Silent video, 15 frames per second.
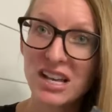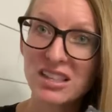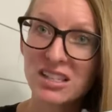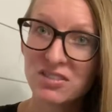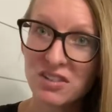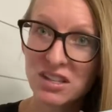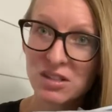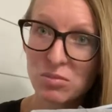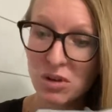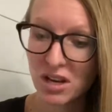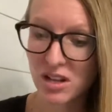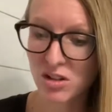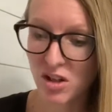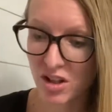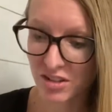these face and body
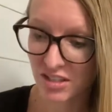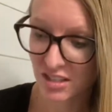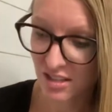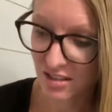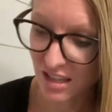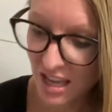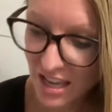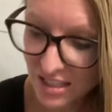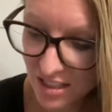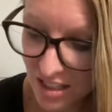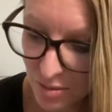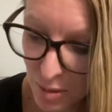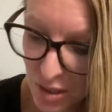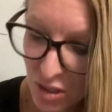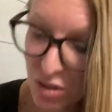cloths yet,
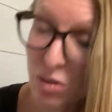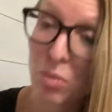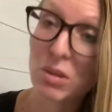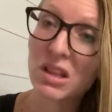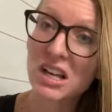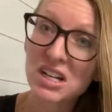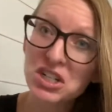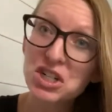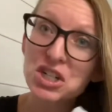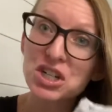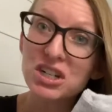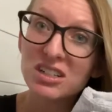especially the plush,